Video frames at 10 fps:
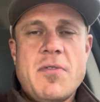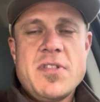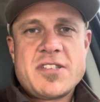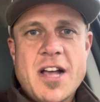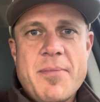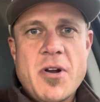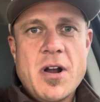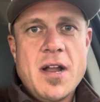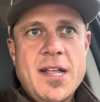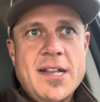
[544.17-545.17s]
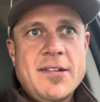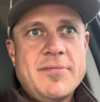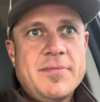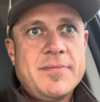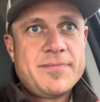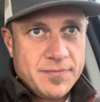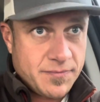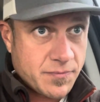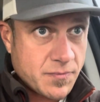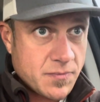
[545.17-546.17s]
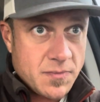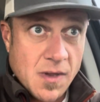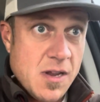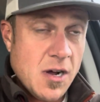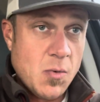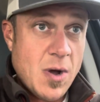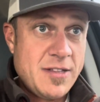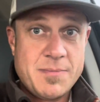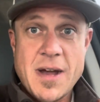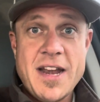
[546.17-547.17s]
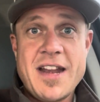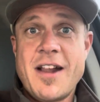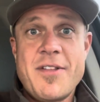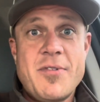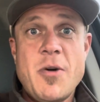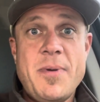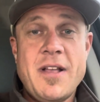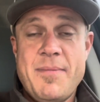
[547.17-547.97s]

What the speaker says: the summer, and, you know, won some money at other roping.